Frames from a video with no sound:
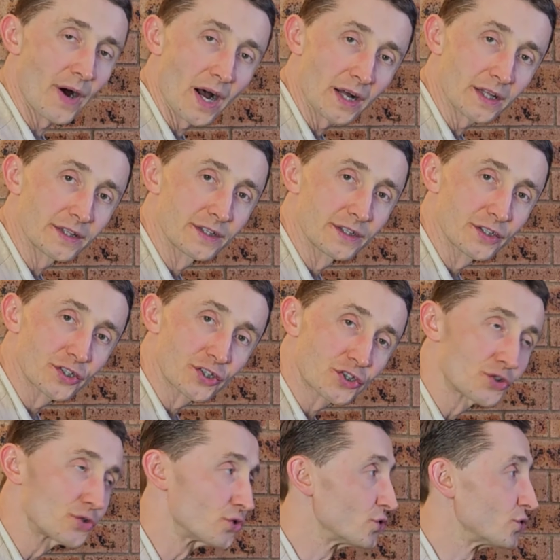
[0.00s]
1,
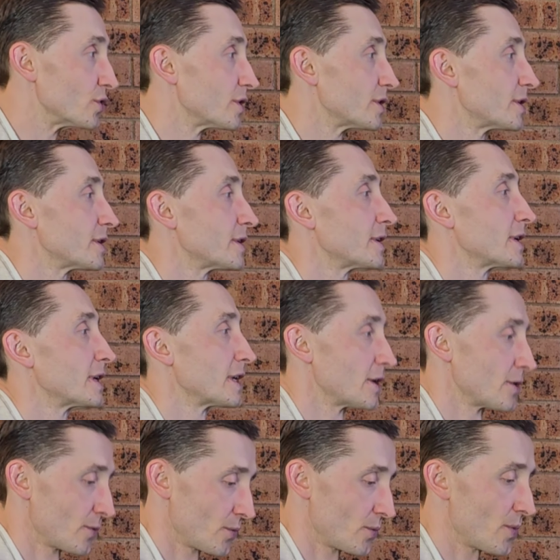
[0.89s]
2,
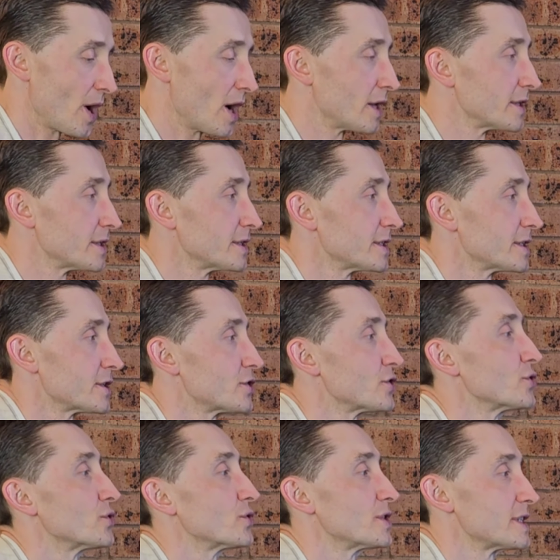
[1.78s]
1,
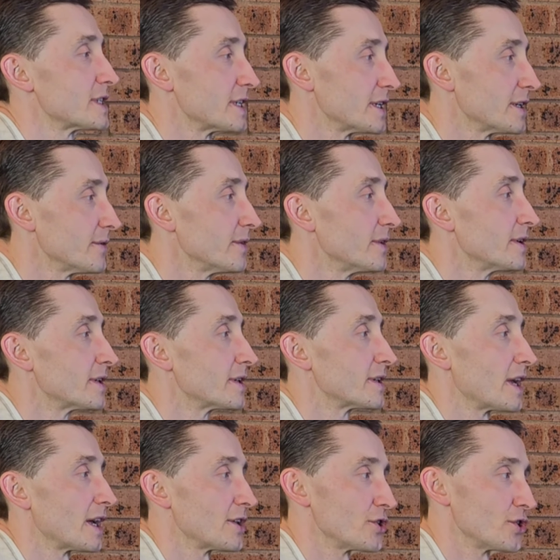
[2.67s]
2, see? Then
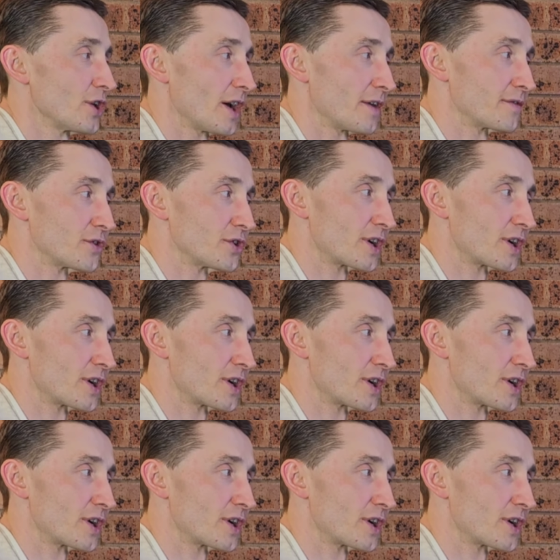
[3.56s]
you have the